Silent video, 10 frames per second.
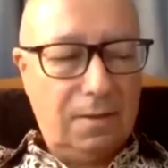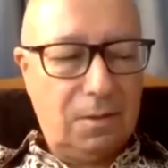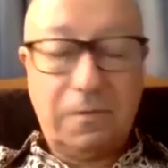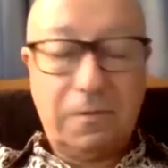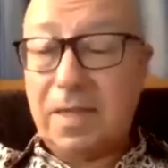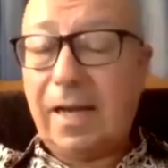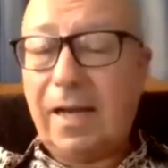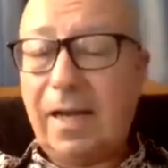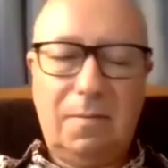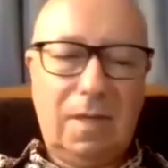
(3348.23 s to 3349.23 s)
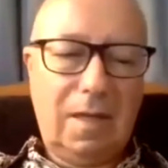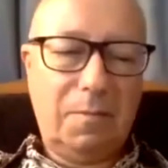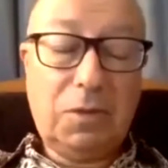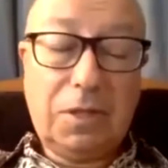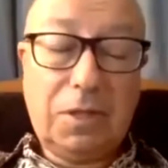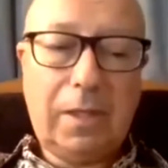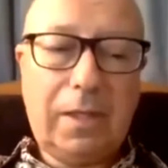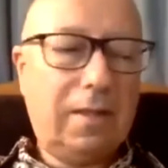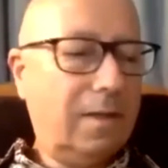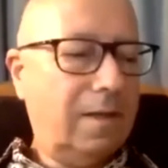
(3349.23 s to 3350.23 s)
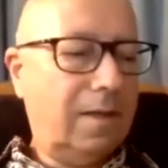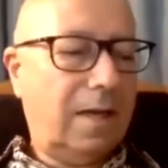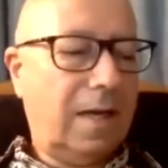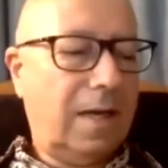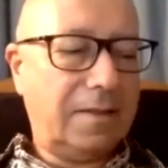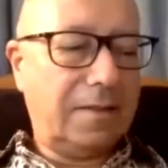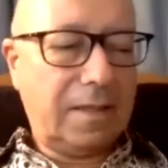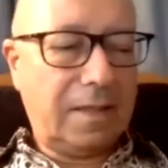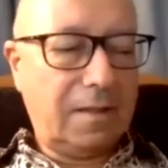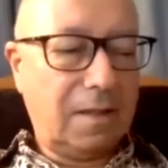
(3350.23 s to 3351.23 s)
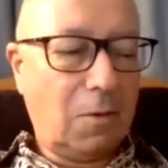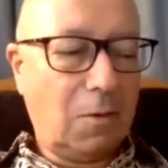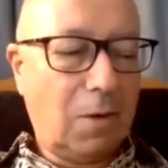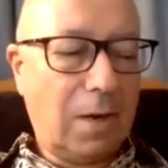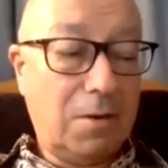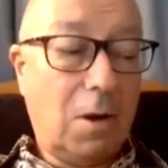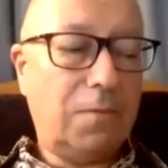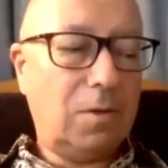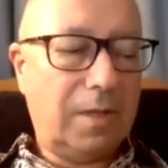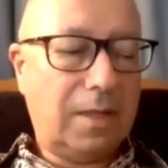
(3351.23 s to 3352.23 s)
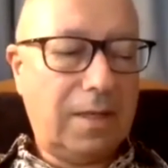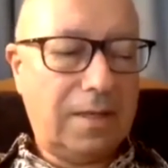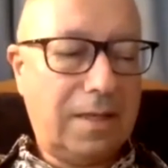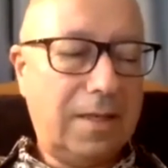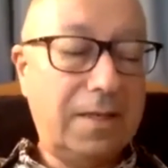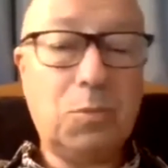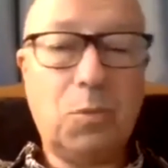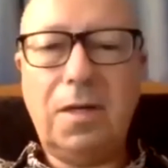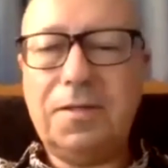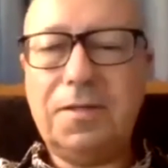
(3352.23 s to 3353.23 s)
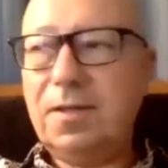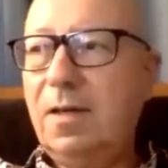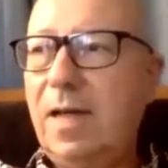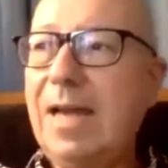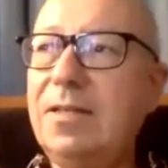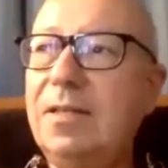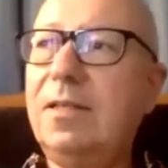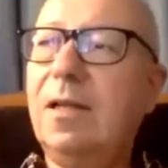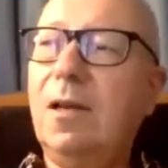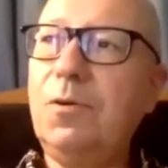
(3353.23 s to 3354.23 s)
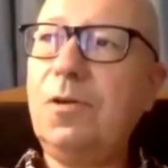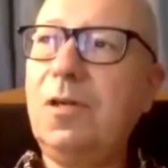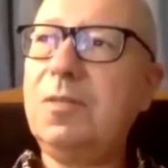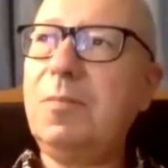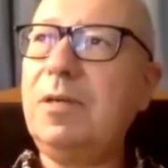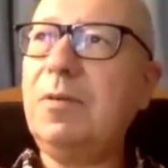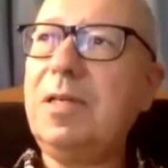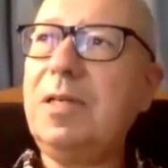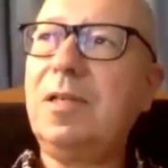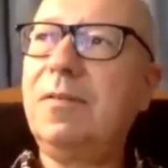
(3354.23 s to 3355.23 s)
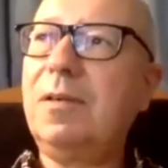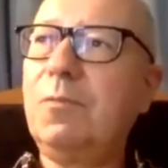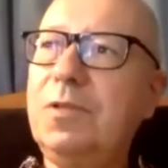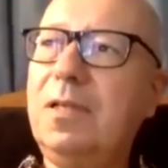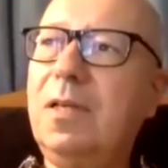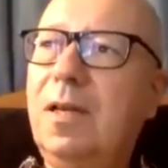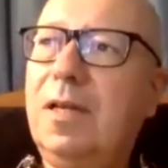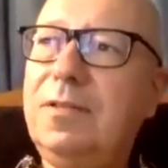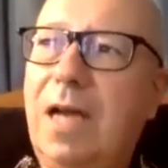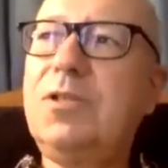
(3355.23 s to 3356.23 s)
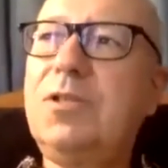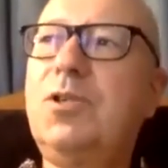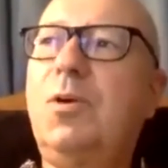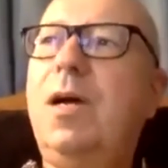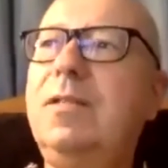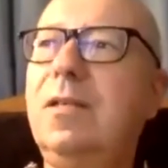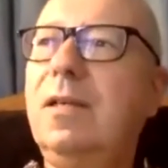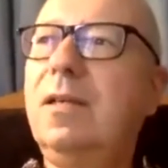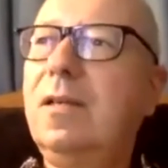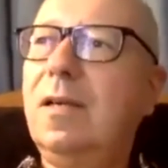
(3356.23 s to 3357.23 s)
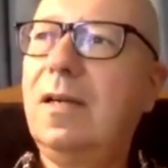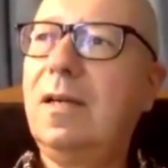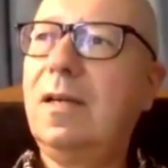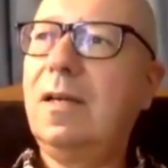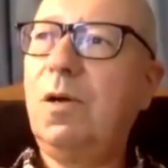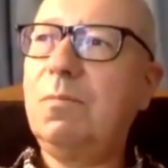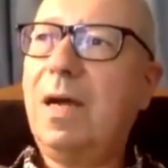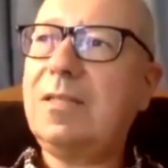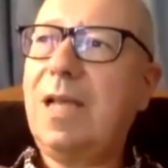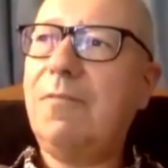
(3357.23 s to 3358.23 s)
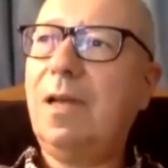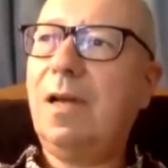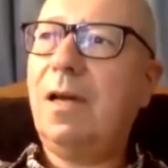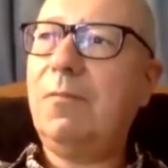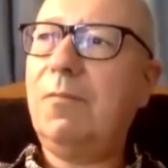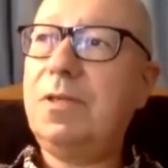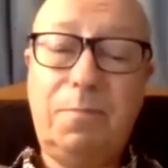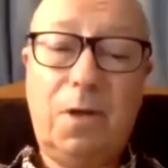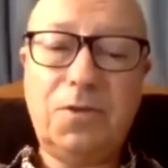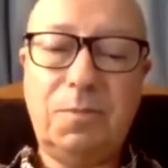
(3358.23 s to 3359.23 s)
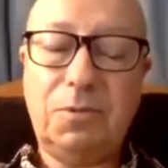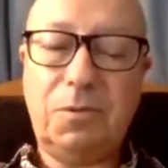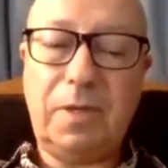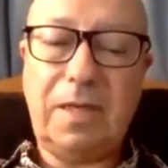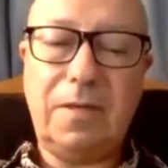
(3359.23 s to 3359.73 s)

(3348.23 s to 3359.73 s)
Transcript: Deka, Mutatuli, and the great novel that, in his words, ended colonialism in Indonesia. There was a Dutch writer who wrote Max Havelaar, which is an impossible to read